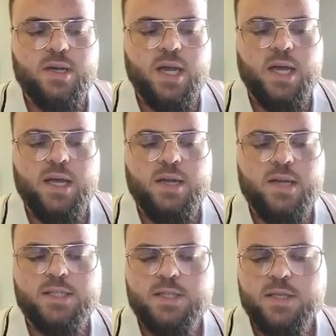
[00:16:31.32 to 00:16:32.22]
And
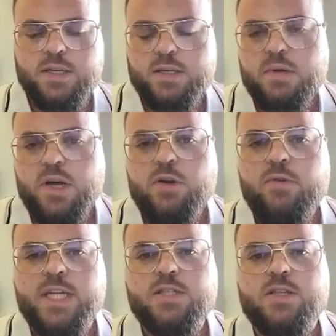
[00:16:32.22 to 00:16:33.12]
that's a
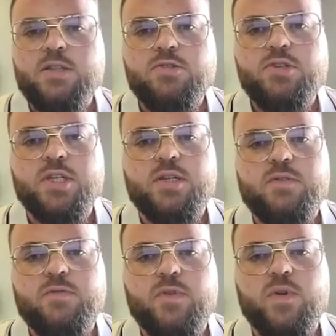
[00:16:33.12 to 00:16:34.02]
great
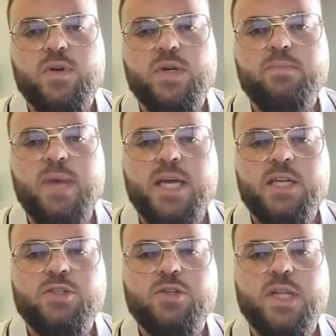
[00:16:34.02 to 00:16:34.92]
solution for
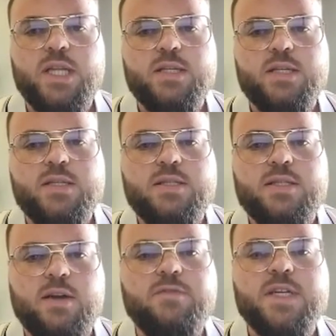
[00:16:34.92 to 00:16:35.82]
making sure that this
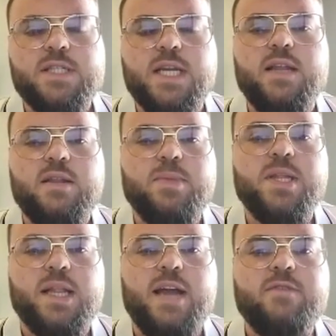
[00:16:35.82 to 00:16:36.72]
stuff doesn't end up in
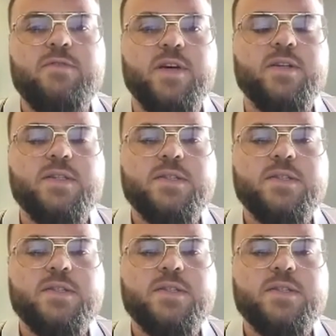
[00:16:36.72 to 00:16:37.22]
the landfill.